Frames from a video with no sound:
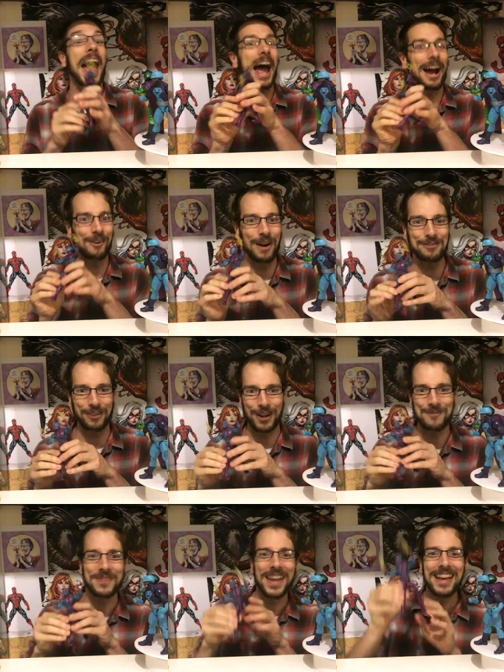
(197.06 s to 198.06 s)

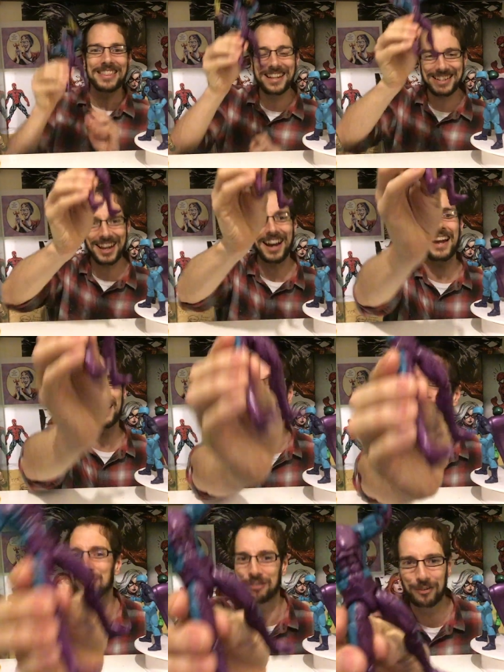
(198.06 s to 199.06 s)
However, this guy,
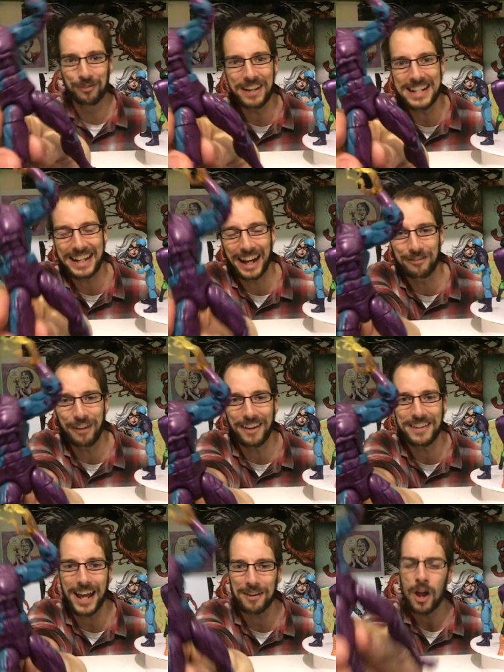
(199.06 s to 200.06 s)
from reading, I found
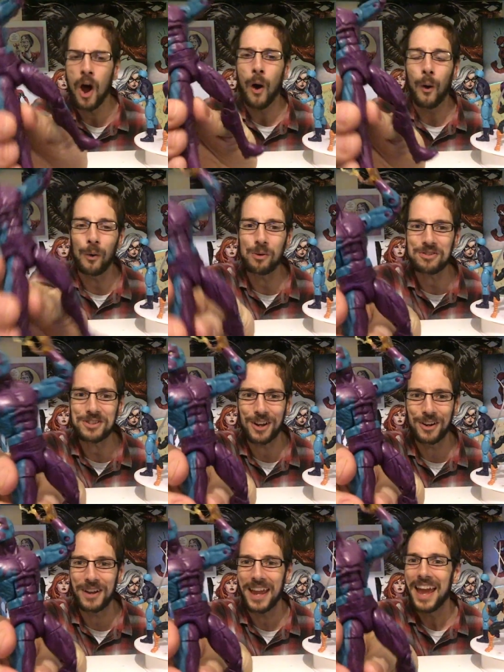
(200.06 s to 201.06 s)
out
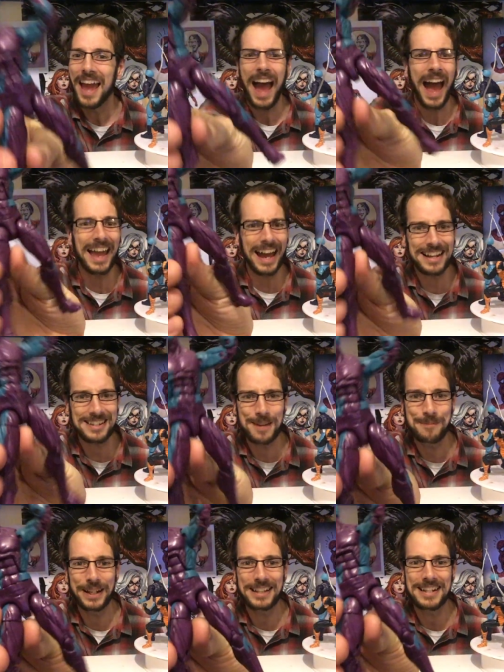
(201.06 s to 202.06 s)
also has the
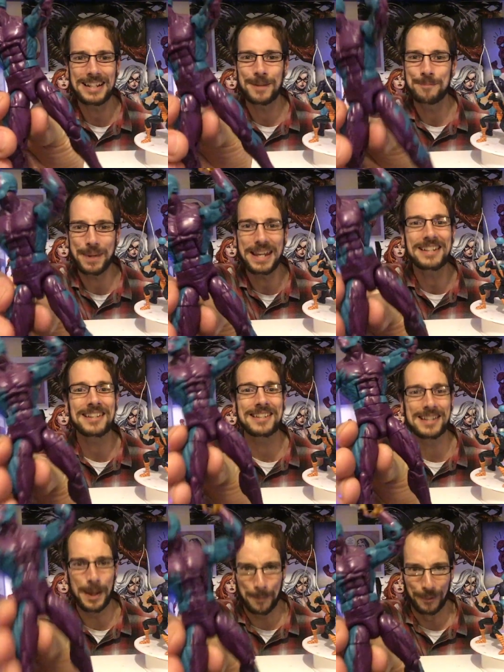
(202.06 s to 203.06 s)
ability to be
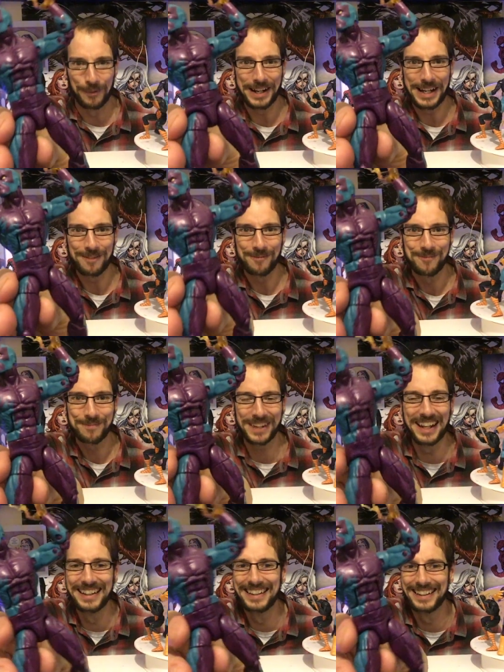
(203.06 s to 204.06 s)
slippery.
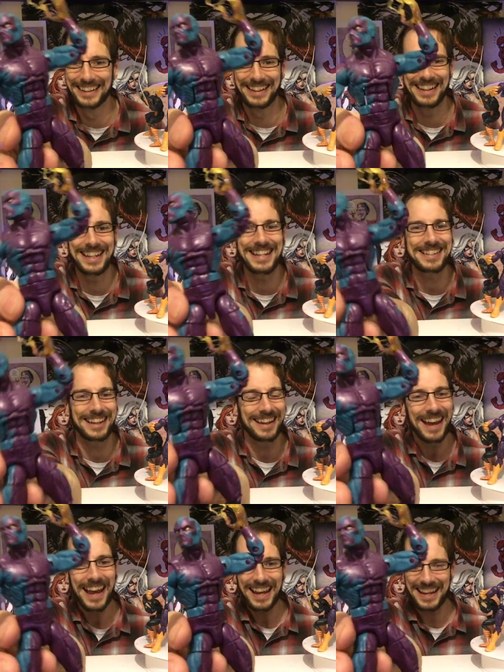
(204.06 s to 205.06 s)
He's
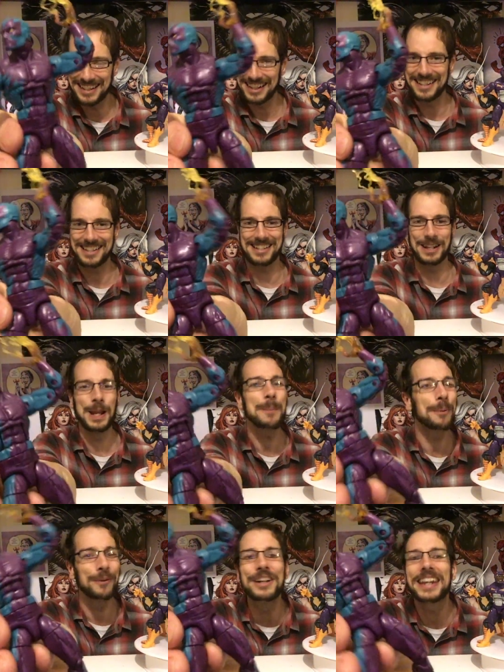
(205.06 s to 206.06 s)
a
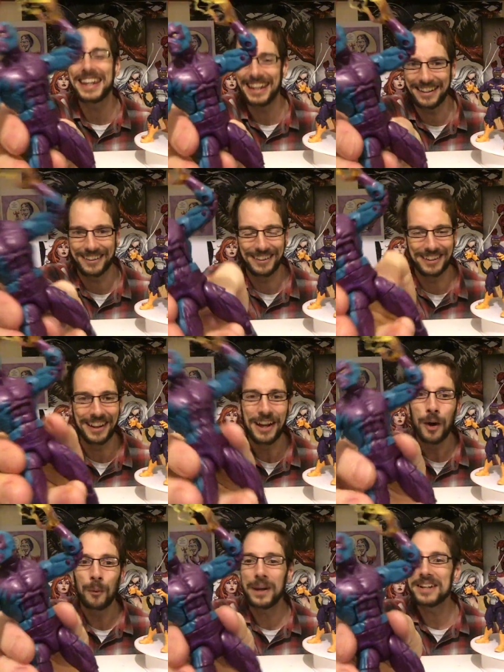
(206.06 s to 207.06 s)
slippery Eel,
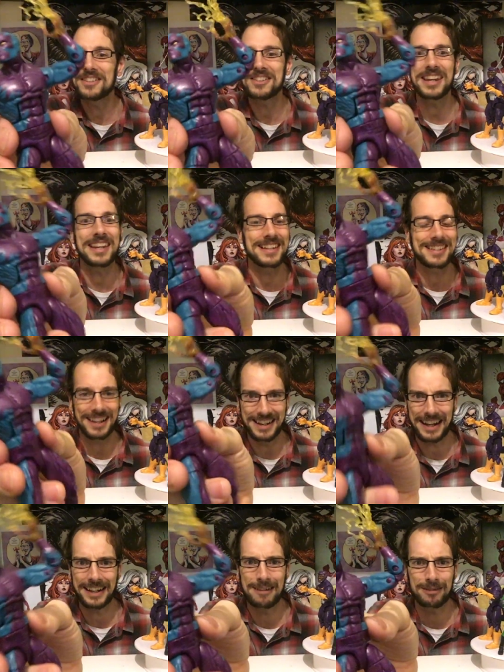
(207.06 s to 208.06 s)
which is a
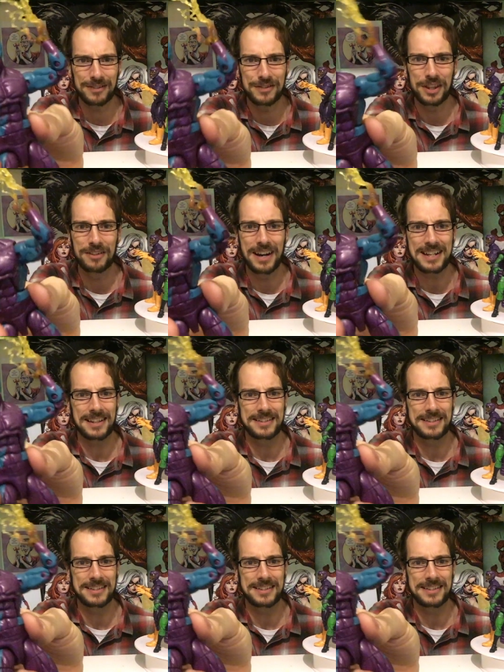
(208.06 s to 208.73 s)
nickname given to the wrestler